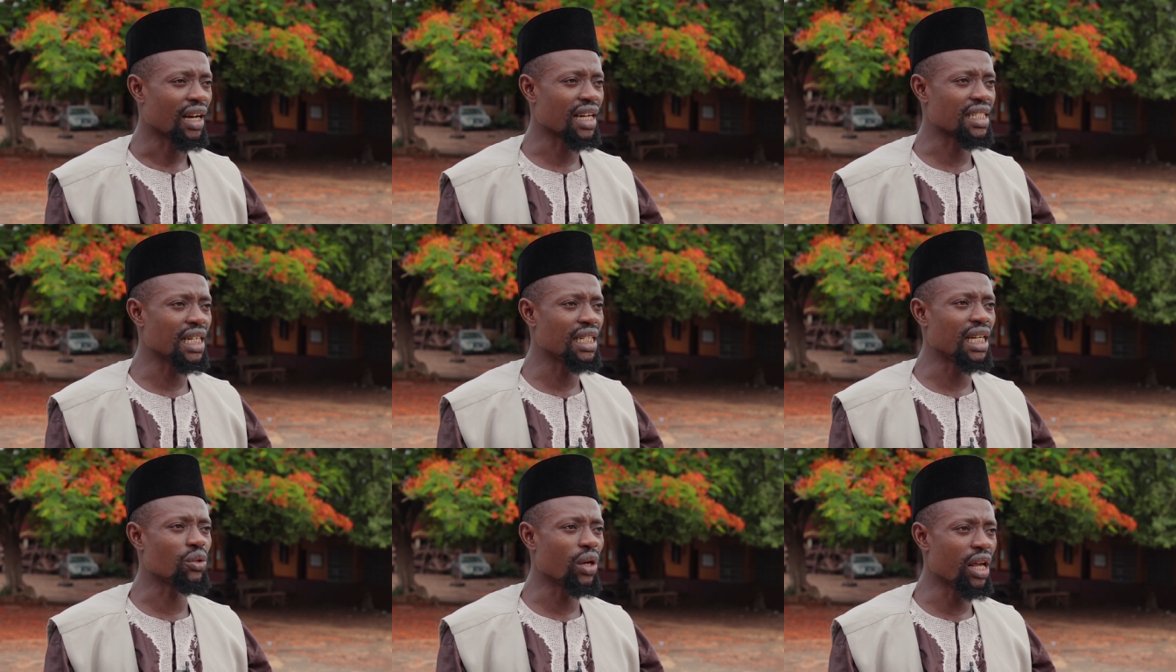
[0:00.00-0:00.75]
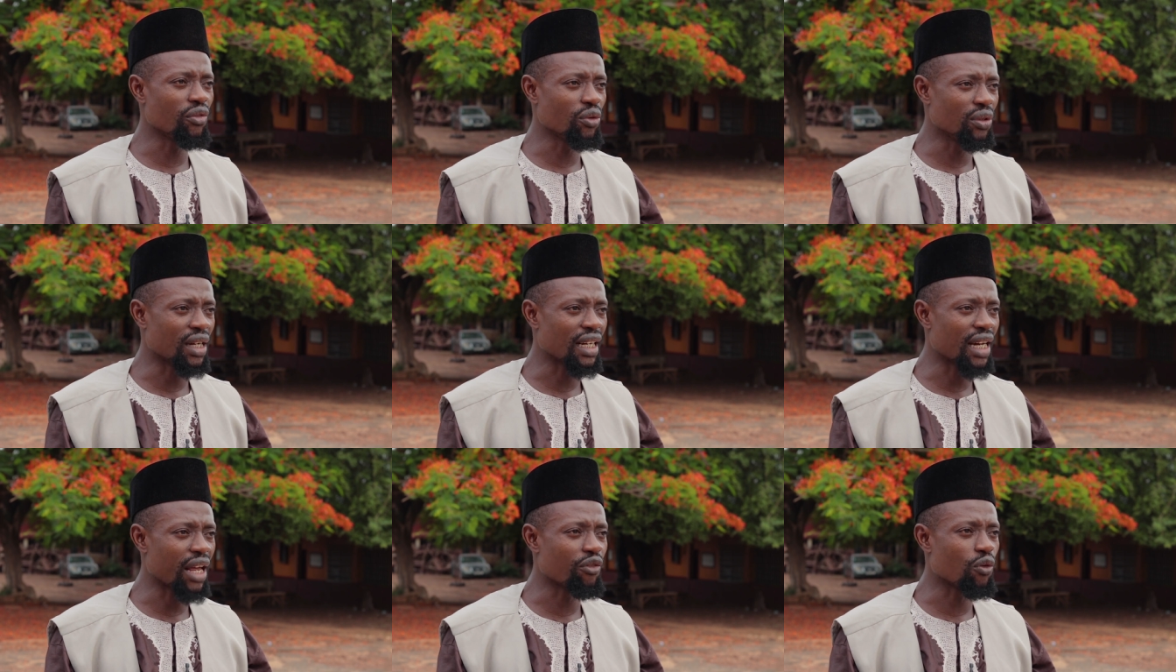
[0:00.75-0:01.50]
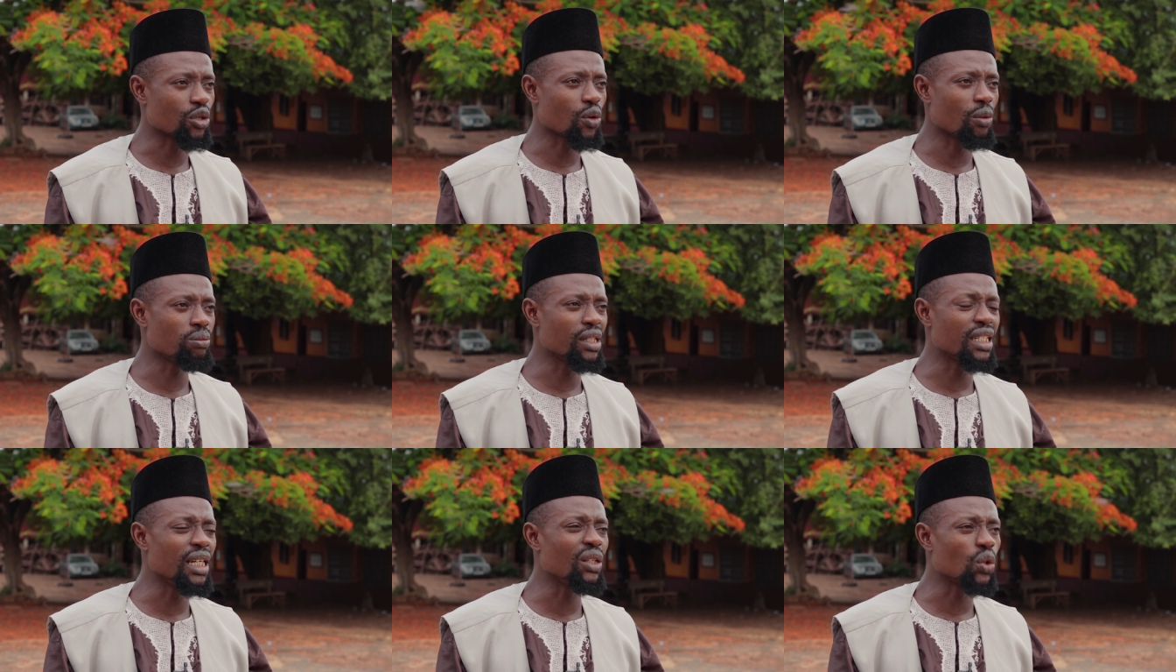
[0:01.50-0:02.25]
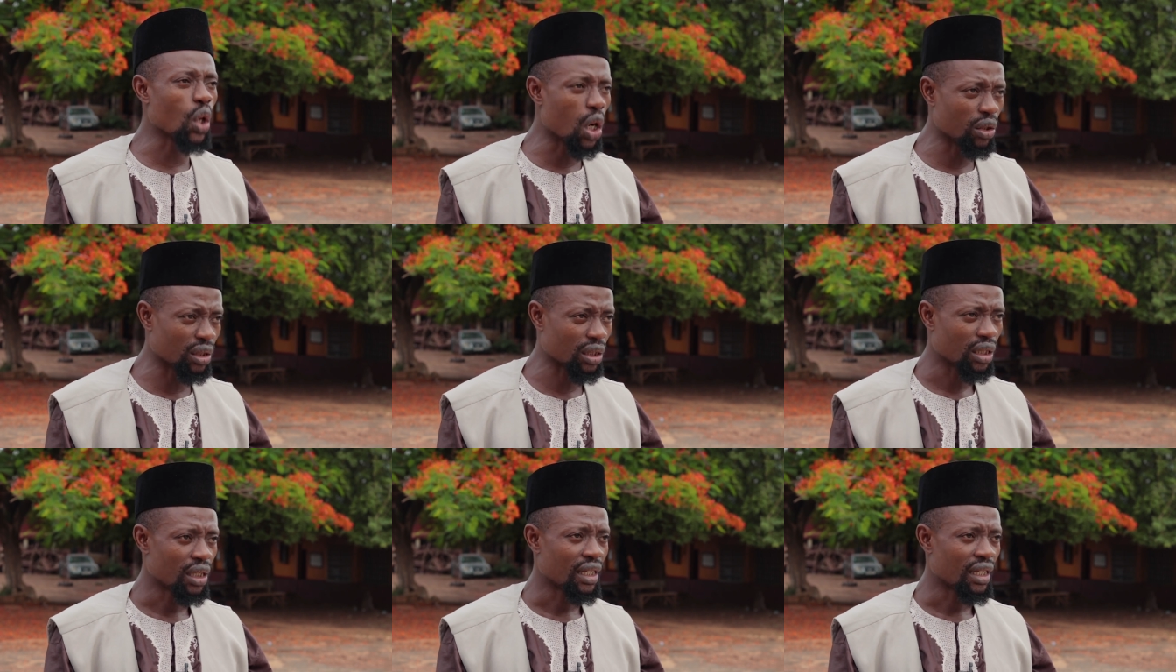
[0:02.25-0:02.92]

ascended to heaven alive was completely wrong.